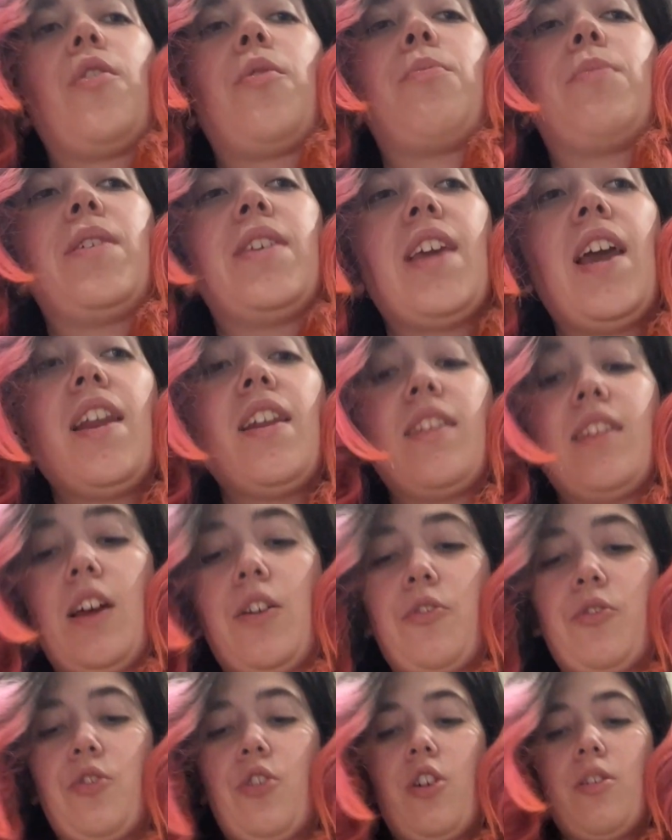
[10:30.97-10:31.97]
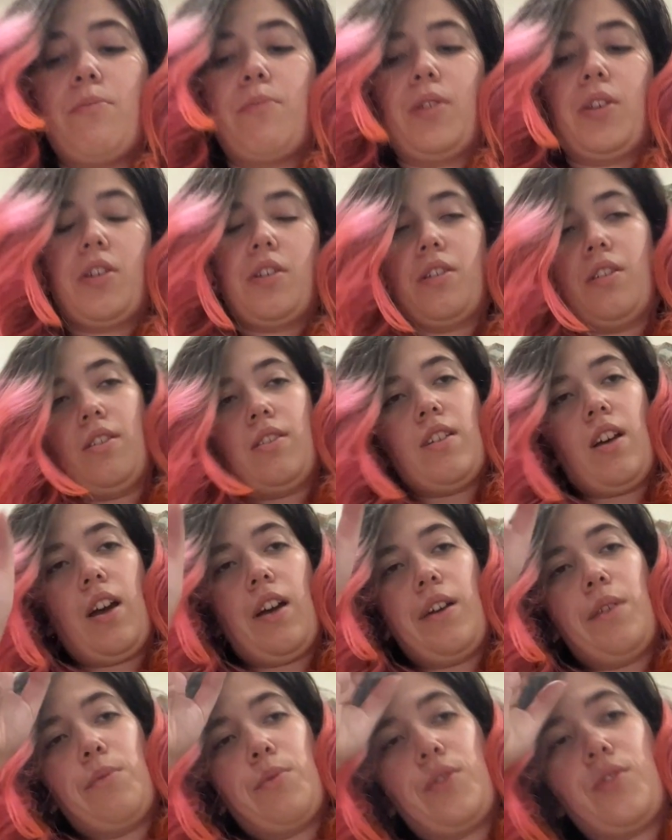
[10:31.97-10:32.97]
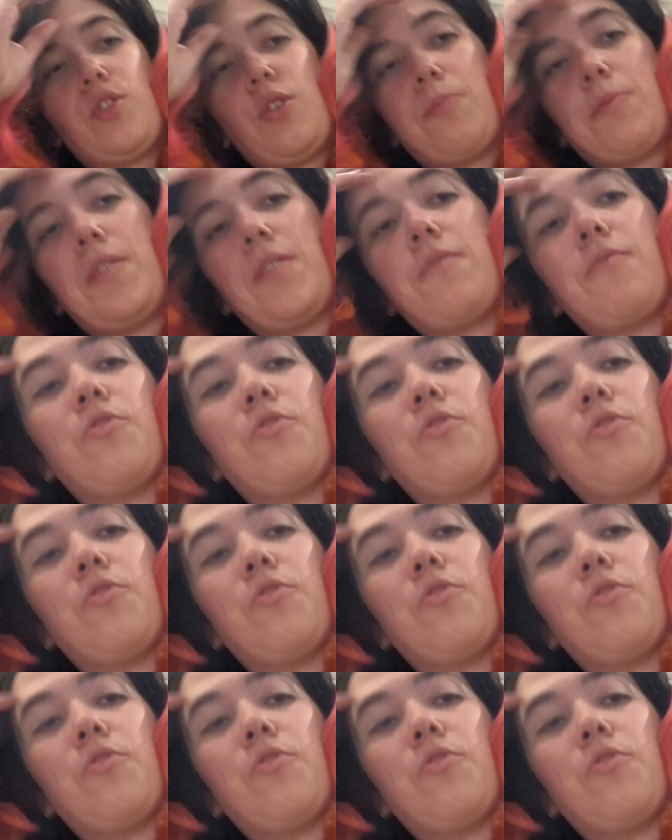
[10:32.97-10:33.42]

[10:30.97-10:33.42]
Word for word: would be getting that or not because I was shopping